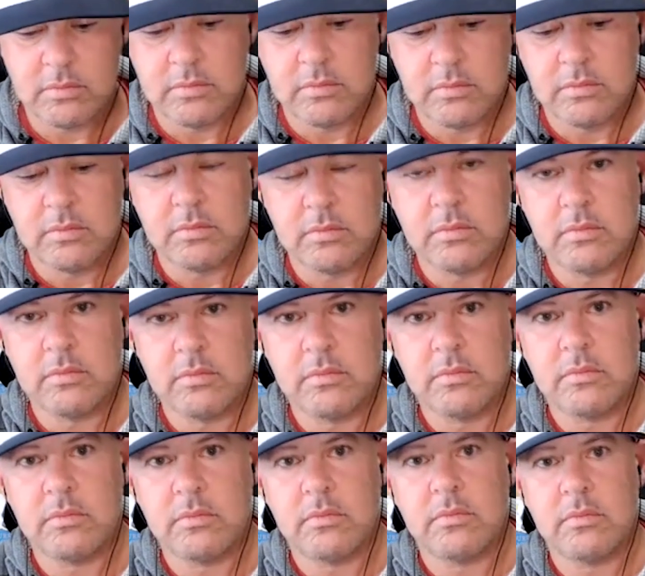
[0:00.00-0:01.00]

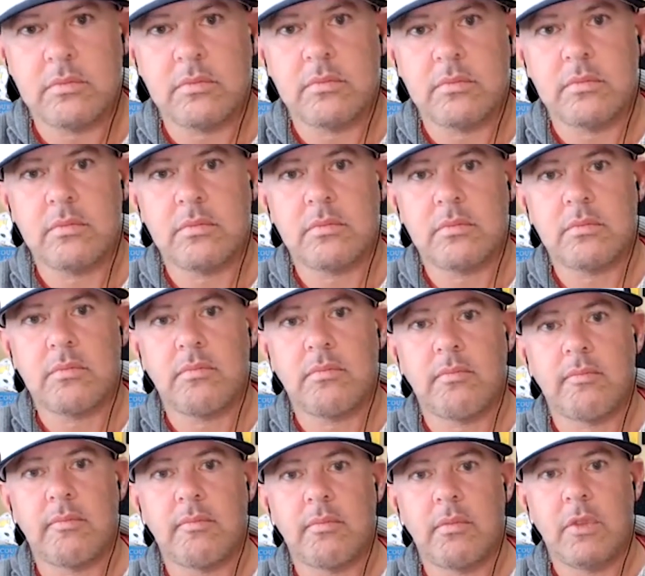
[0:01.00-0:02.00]

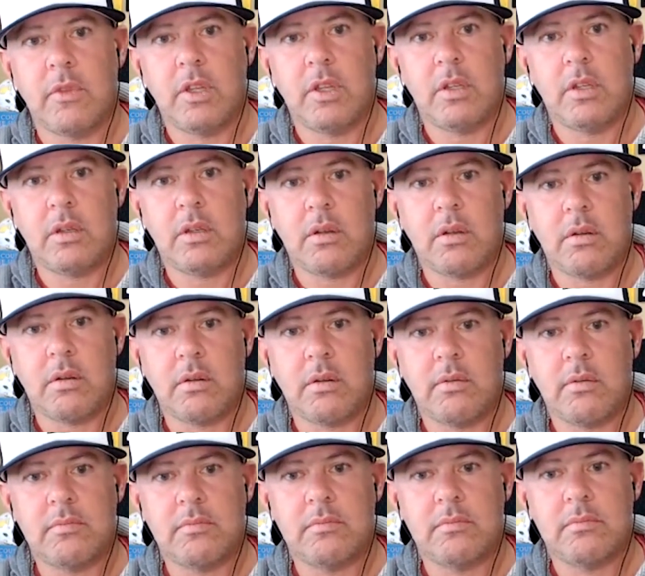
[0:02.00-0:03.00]

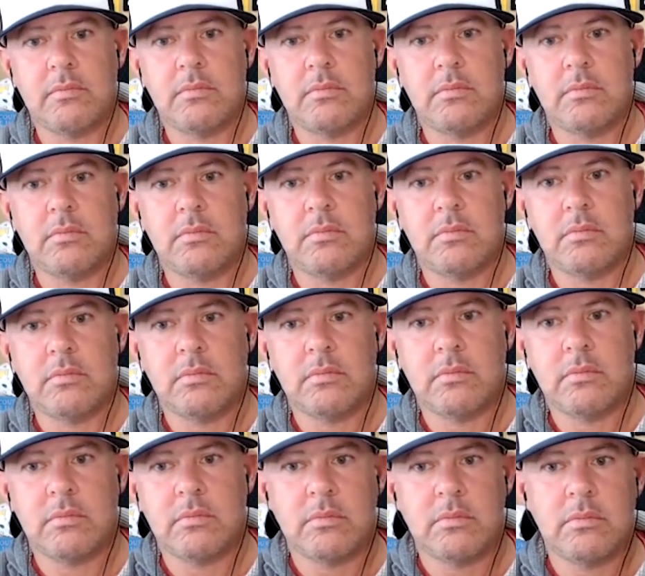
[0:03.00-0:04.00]

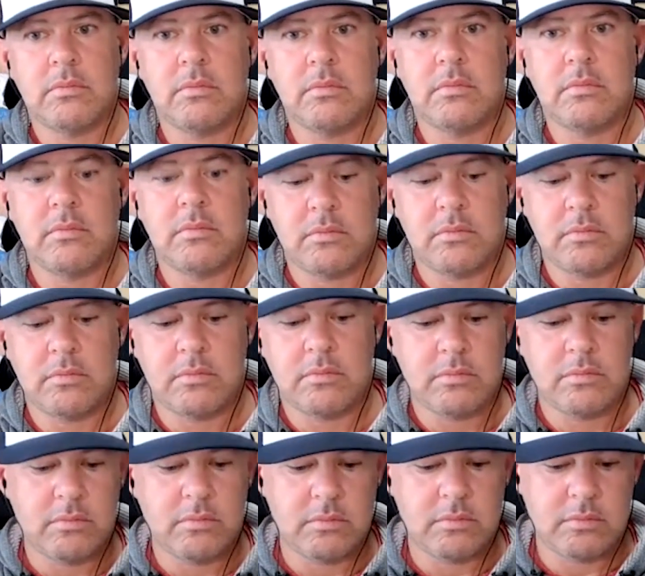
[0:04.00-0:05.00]

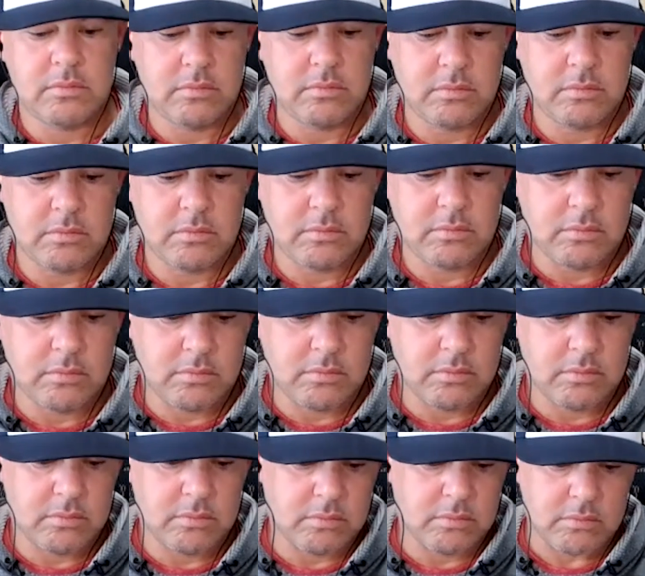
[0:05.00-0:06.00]

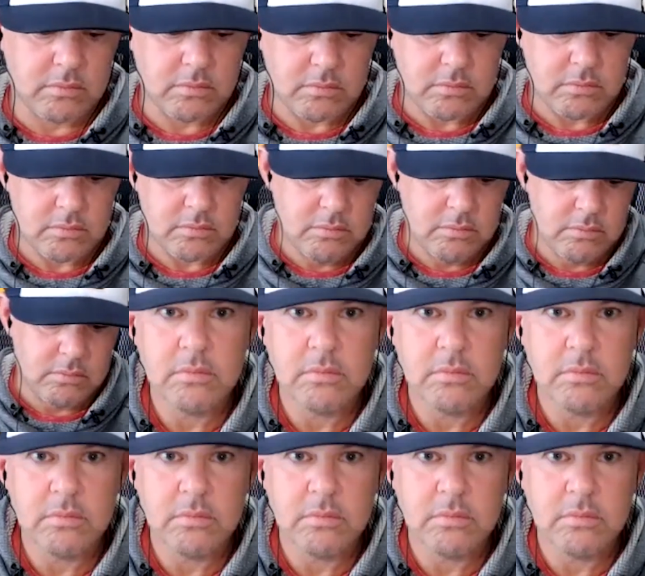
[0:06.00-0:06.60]
[no speech]